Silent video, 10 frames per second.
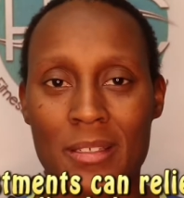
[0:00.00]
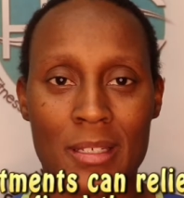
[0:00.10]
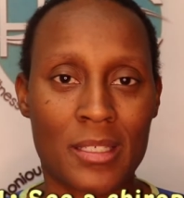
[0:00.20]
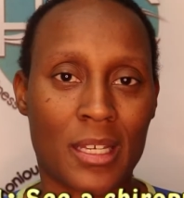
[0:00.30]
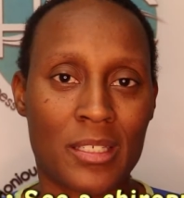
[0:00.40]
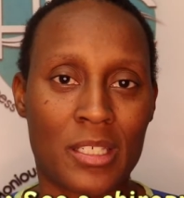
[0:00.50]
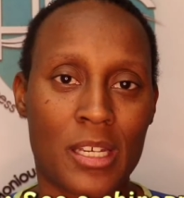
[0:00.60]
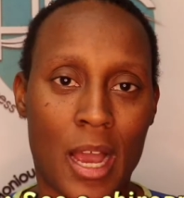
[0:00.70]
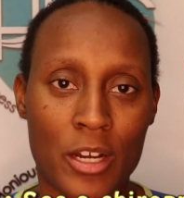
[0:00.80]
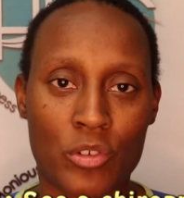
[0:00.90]
The disc is
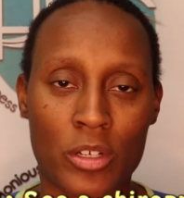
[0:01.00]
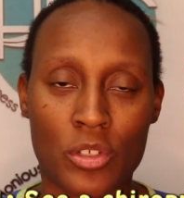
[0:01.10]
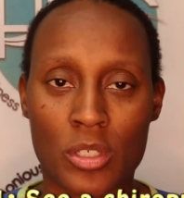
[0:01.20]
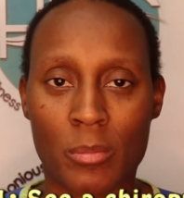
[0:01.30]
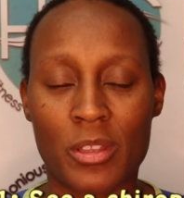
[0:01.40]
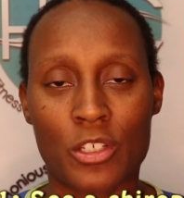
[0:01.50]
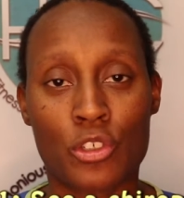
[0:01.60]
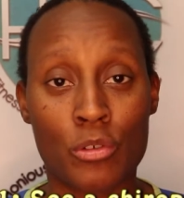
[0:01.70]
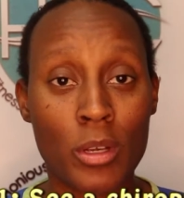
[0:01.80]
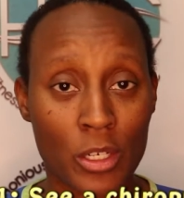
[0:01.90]
dehydrated. So some of the
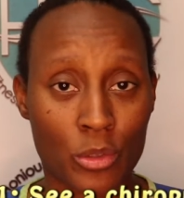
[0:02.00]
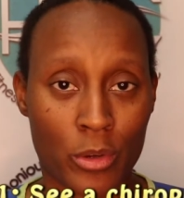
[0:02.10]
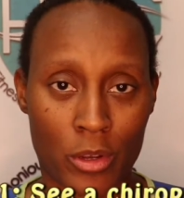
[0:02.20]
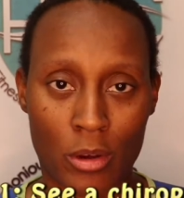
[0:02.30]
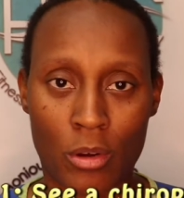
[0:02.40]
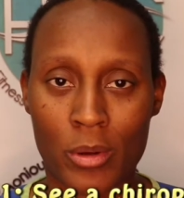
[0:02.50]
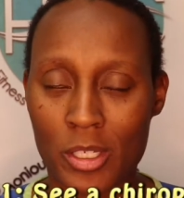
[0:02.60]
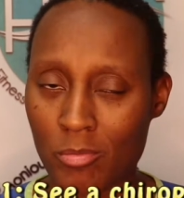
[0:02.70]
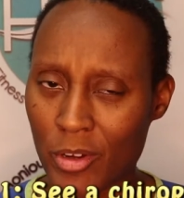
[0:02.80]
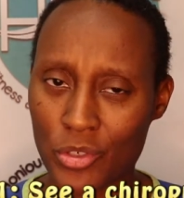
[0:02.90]
things you can do on your own
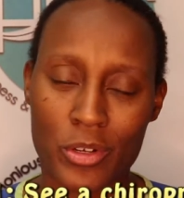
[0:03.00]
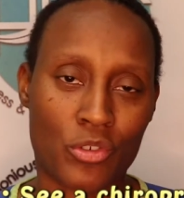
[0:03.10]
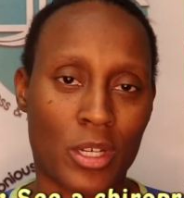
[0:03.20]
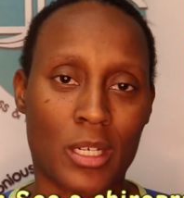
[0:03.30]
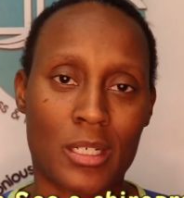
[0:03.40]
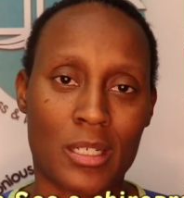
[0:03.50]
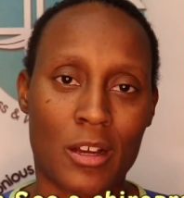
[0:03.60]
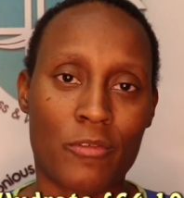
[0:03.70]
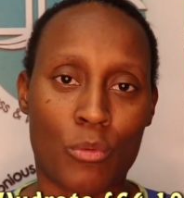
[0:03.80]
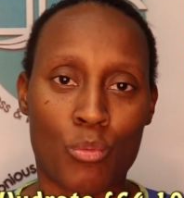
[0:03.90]
is make sure you're drinking
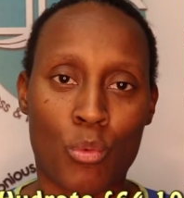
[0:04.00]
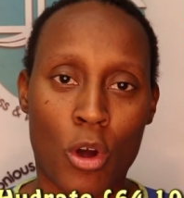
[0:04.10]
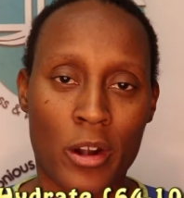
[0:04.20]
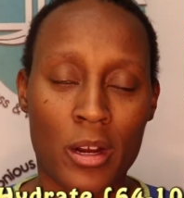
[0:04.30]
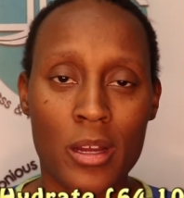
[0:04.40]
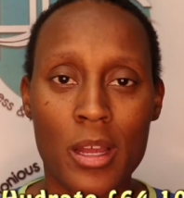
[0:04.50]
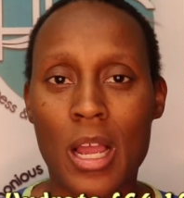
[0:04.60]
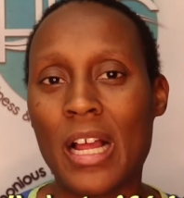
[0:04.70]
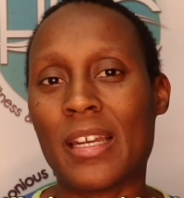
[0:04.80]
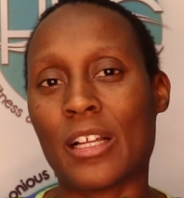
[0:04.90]
enough water,
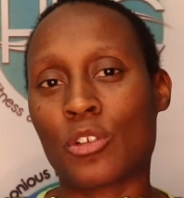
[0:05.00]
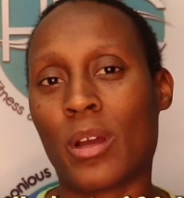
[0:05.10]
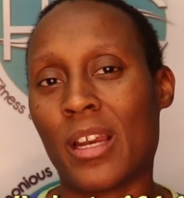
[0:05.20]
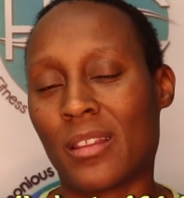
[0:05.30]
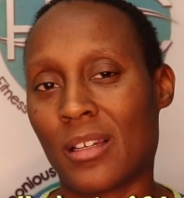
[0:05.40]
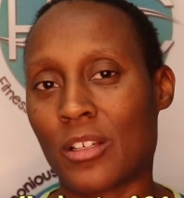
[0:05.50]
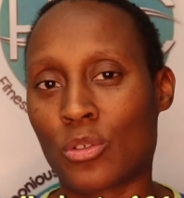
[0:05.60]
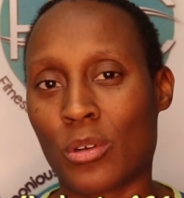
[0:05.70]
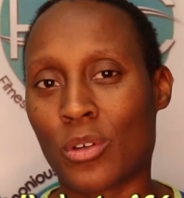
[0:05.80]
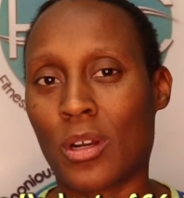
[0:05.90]
not doing anything that's
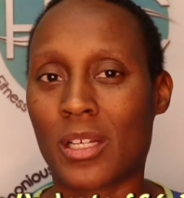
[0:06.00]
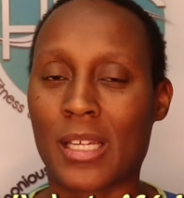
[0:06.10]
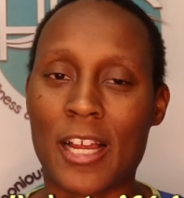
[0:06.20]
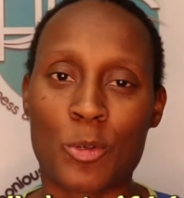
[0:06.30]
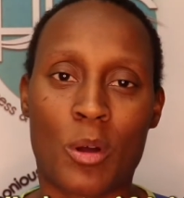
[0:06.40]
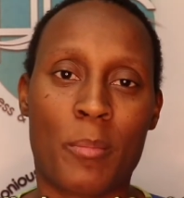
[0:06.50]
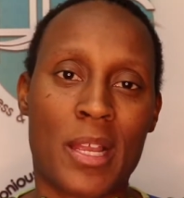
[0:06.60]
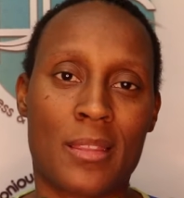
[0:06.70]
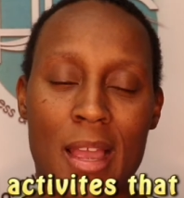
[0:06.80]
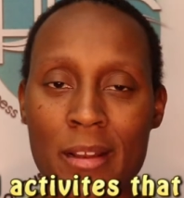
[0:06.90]
sort of going to exacerbate or
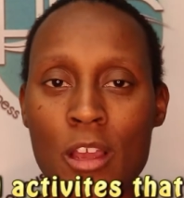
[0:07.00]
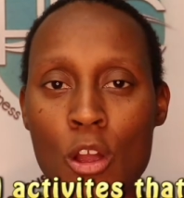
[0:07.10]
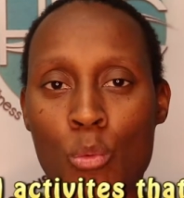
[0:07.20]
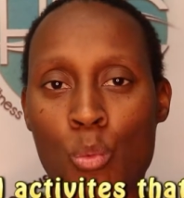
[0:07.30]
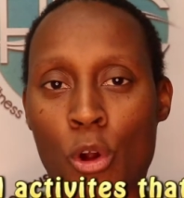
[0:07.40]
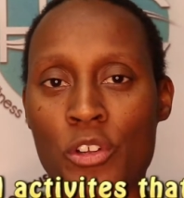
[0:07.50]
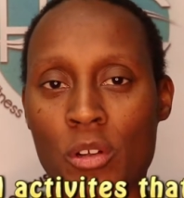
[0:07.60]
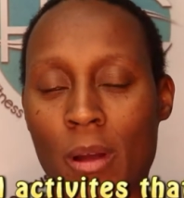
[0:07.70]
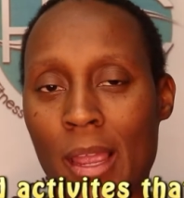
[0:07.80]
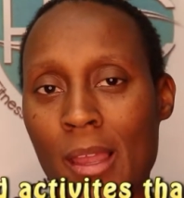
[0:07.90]
make that worse,
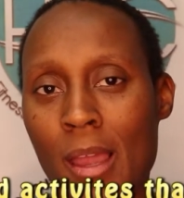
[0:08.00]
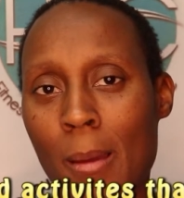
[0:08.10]
all right?